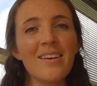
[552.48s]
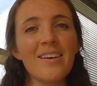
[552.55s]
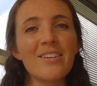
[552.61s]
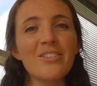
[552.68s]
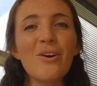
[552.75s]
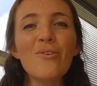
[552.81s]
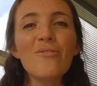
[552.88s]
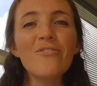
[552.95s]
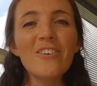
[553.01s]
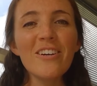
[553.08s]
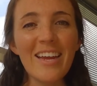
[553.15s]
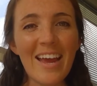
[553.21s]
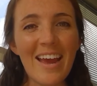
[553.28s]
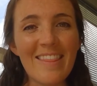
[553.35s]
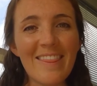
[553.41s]
Don't
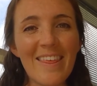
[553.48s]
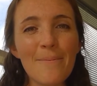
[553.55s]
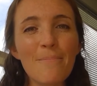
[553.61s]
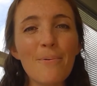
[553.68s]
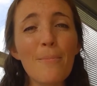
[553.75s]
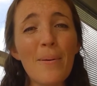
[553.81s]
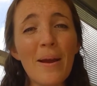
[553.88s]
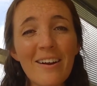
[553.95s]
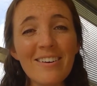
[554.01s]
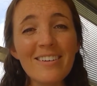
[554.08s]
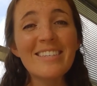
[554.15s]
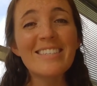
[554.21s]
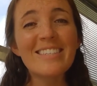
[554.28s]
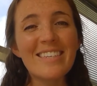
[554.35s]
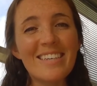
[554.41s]
forget that
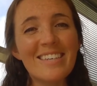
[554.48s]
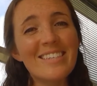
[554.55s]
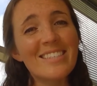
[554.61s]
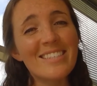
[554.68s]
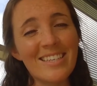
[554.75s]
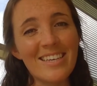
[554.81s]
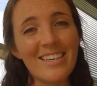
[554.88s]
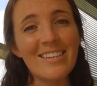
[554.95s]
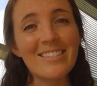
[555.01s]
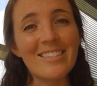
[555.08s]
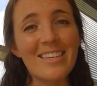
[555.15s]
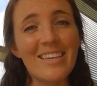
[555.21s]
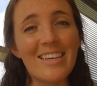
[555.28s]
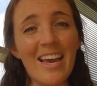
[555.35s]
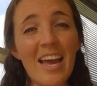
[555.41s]
preparedness is
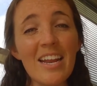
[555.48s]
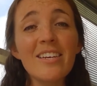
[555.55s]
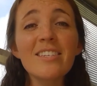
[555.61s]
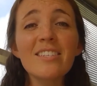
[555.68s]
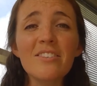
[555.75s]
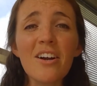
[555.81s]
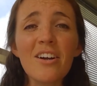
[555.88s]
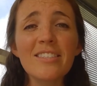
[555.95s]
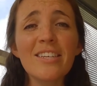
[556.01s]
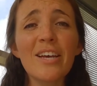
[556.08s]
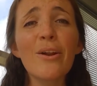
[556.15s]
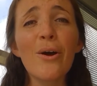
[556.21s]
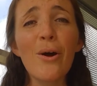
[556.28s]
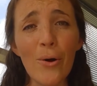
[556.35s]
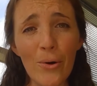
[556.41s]
easy, and it starts
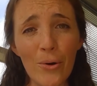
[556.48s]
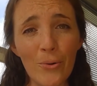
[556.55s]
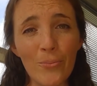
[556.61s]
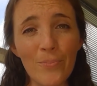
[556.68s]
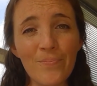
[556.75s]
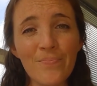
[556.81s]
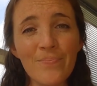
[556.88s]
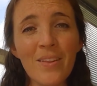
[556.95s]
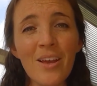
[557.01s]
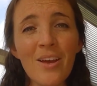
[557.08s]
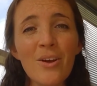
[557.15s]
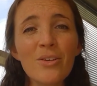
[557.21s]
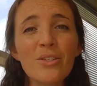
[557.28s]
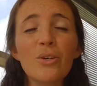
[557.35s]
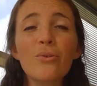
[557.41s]
at home.
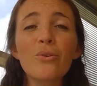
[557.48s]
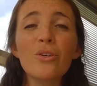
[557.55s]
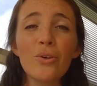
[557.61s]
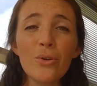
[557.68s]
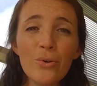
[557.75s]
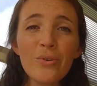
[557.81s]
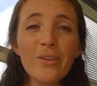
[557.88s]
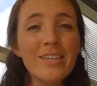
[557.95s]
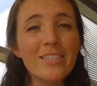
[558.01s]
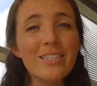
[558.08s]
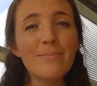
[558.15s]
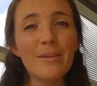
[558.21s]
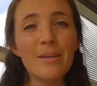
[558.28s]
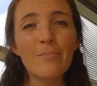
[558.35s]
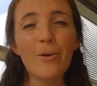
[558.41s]
So you need to
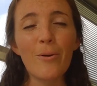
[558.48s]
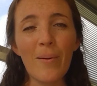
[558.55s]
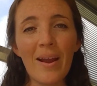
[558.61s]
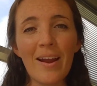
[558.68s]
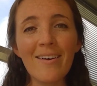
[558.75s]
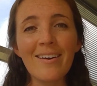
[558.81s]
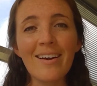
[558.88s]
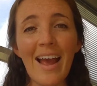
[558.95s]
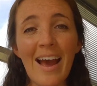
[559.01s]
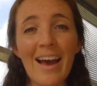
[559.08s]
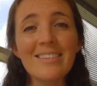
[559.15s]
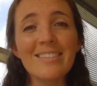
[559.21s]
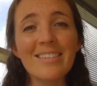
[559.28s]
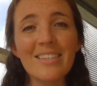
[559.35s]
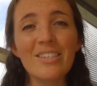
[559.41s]
be prepared
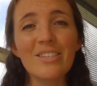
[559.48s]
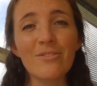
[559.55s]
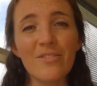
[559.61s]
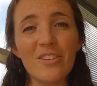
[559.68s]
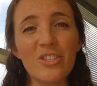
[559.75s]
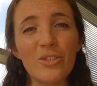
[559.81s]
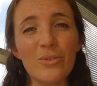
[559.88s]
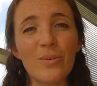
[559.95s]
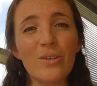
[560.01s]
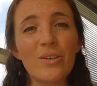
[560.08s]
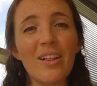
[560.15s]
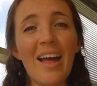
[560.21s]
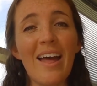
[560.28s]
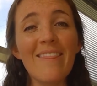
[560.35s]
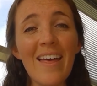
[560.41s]
as an individual,
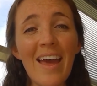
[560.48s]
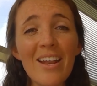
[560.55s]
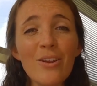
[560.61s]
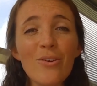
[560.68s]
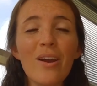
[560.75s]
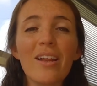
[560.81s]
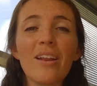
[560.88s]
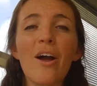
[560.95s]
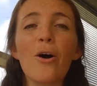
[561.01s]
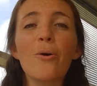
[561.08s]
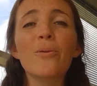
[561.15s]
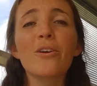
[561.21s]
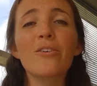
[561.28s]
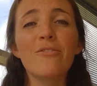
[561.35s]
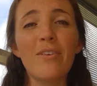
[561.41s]
and then you can help
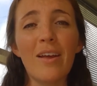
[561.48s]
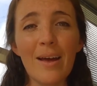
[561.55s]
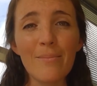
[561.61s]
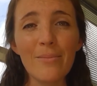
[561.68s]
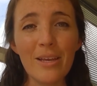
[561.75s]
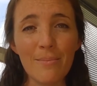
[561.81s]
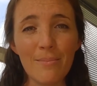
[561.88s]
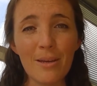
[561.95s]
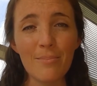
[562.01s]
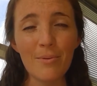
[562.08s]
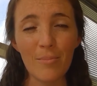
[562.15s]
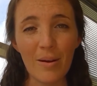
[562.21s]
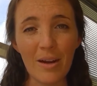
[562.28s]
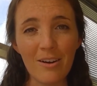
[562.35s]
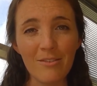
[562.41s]
your family be
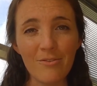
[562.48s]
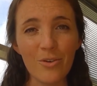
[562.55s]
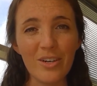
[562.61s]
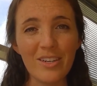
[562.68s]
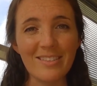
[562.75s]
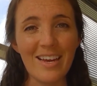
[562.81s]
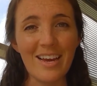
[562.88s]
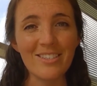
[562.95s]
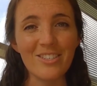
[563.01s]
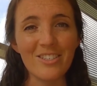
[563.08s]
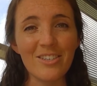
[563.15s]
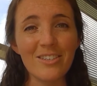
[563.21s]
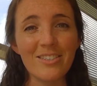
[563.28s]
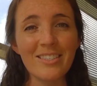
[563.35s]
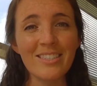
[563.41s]
prepared for
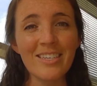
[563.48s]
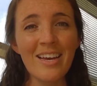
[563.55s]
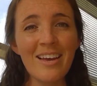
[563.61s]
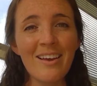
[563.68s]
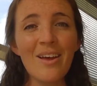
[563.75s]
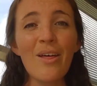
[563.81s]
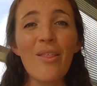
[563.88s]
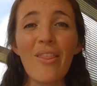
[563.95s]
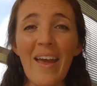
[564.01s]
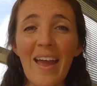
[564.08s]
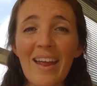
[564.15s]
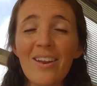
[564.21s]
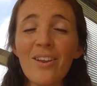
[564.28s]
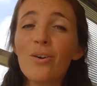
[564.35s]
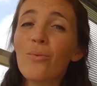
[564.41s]
disasters.
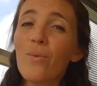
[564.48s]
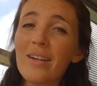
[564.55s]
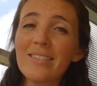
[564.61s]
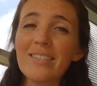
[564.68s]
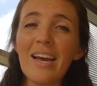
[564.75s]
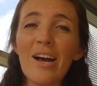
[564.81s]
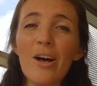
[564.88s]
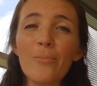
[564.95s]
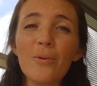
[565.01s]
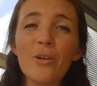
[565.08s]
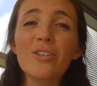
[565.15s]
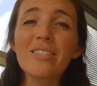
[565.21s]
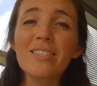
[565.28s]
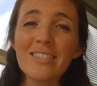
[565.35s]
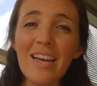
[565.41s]
Then you'll want to help your
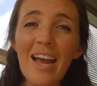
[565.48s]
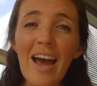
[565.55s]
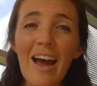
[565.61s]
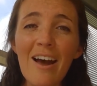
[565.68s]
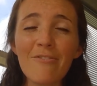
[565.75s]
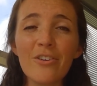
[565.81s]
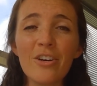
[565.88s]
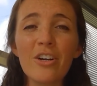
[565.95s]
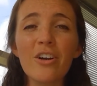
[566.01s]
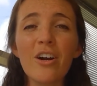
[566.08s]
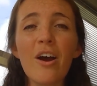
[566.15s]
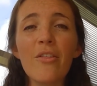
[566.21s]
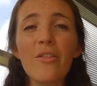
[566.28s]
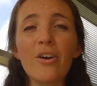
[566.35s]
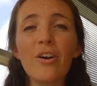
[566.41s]
staff or your
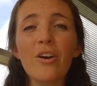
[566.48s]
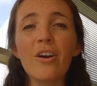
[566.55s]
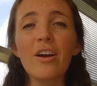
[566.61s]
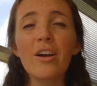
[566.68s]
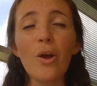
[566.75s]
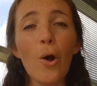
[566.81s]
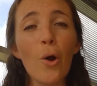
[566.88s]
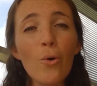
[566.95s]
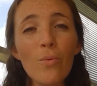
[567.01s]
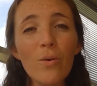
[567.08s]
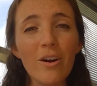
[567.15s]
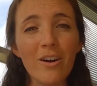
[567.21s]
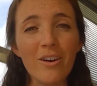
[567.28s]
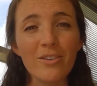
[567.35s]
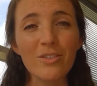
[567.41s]
other
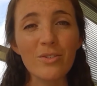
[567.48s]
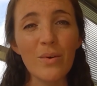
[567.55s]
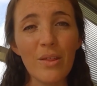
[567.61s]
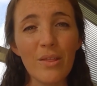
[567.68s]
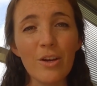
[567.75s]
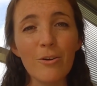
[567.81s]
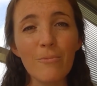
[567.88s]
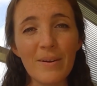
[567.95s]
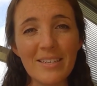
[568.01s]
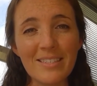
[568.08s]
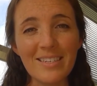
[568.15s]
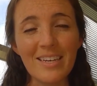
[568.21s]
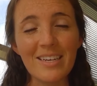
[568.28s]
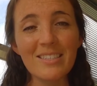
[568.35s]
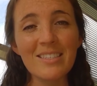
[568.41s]
coworkers with your
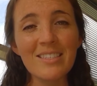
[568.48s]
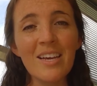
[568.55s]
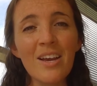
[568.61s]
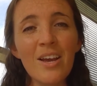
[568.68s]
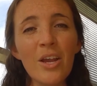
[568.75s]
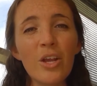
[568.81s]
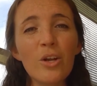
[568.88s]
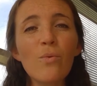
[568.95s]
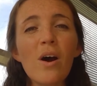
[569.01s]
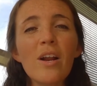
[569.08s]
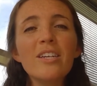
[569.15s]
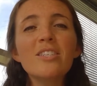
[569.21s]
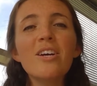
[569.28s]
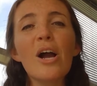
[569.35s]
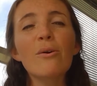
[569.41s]
business. You'll want
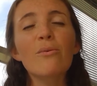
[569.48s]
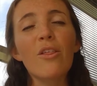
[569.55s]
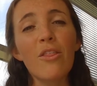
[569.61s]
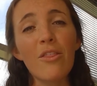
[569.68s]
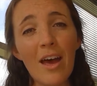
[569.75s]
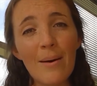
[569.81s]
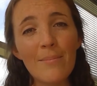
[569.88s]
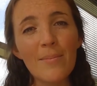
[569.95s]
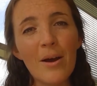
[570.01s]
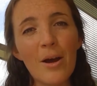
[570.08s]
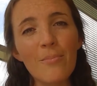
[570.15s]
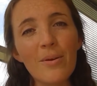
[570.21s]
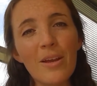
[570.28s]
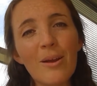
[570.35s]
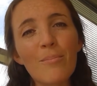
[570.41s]
to talk with them about
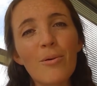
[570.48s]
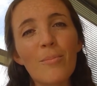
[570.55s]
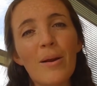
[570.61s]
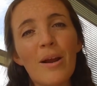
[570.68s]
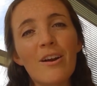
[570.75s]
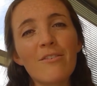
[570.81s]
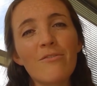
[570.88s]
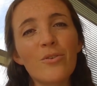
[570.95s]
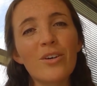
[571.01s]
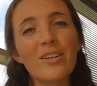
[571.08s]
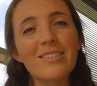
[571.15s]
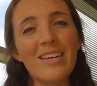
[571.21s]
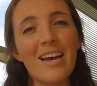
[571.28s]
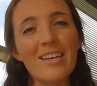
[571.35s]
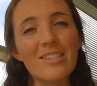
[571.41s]
being prepared for
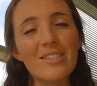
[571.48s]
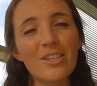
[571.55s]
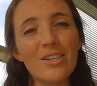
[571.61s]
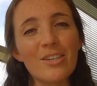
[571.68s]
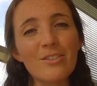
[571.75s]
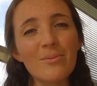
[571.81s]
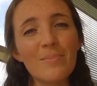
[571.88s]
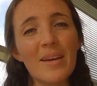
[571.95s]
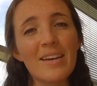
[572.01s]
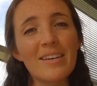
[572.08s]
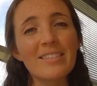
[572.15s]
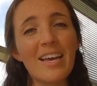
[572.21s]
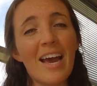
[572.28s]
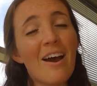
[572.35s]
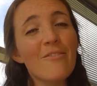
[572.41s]
disasters, because
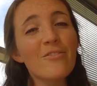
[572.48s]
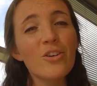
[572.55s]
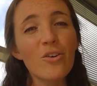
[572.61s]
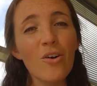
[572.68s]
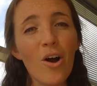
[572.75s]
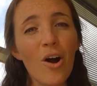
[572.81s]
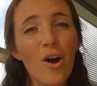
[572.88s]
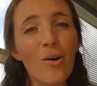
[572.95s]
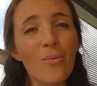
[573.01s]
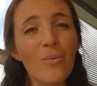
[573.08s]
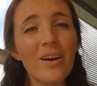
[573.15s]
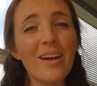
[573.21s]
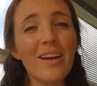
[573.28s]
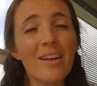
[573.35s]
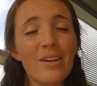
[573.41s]
after all,
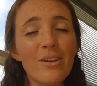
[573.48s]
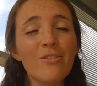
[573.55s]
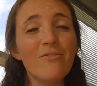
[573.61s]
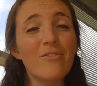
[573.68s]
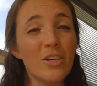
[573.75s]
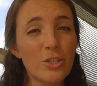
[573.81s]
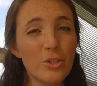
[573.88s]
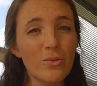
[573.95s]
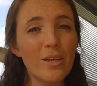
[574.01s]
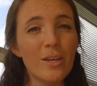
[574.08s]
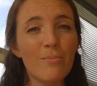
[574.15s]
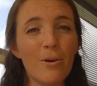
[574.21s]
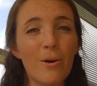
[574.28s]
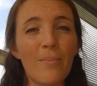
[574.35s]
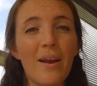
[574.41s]
we're individually
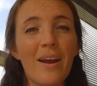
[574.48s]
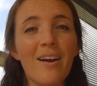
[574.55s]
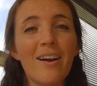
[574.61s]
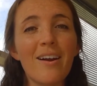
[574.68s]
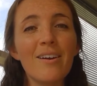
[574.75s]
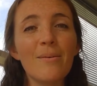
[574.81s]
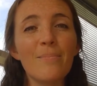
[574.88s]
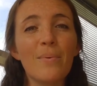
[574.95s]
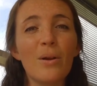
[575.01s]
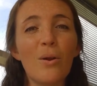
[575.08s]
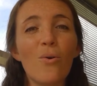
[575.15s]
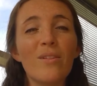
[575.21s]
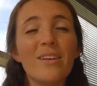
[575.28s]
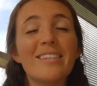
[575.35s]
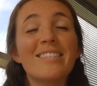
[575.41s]
prepared, but
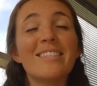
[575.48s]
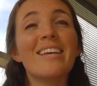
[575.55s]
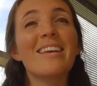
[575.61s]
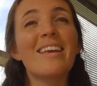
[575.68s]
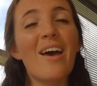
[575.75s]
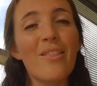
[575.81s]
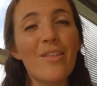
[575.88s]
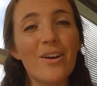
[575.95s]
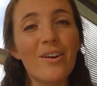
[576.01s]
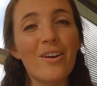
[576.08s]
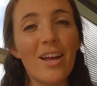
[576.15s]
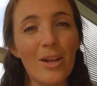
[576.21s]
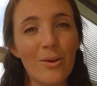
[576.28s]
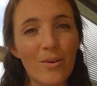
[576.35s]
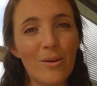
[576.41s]
only together
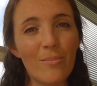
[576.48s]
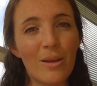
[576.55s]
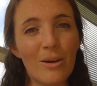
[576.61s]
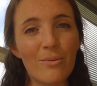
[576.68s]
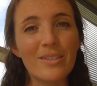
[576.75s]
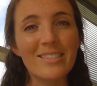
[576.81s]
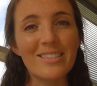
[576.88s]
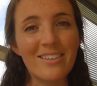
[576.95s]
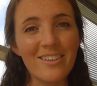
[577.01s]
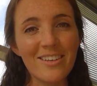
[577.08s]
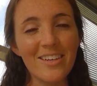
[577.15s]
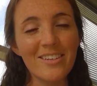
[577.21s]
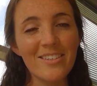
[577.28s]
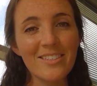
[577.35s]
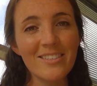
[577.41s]
can we be
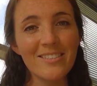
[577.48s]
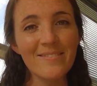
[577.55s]
resilient.